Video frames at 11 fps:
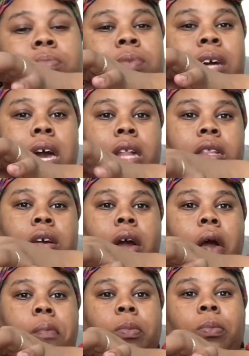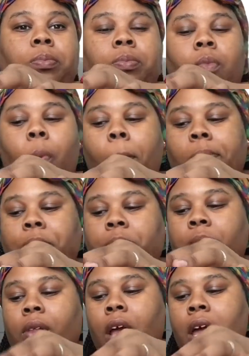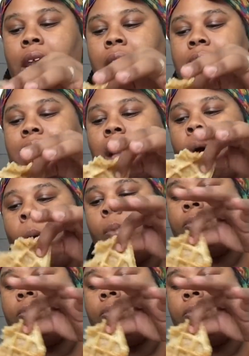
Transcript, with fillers: be out there. And I thought